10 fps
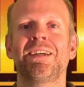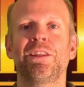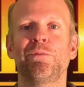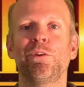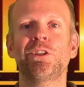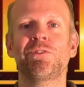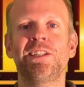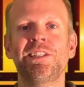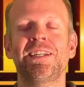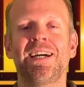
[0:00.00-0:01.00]
The first
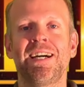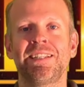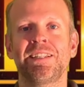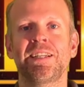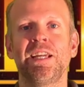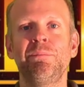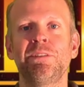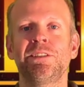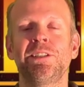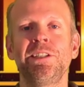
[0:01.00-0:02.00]
strategy card in the game
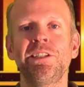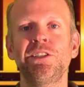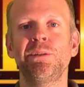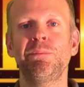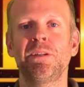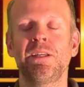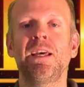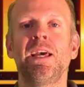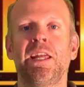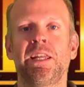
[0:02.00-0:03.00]
is Leadership,
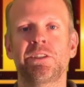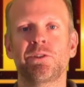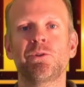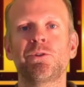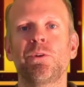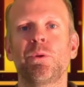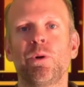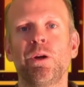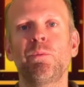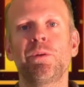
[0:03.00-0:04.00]
and it's also the
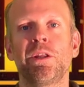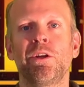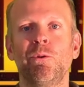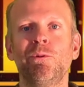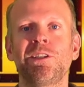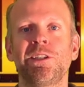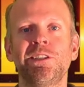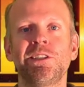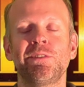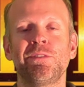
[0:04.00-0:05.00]
one with the lowest
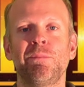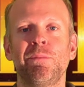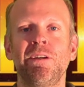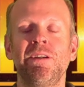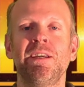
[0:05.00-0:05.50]
initiative number,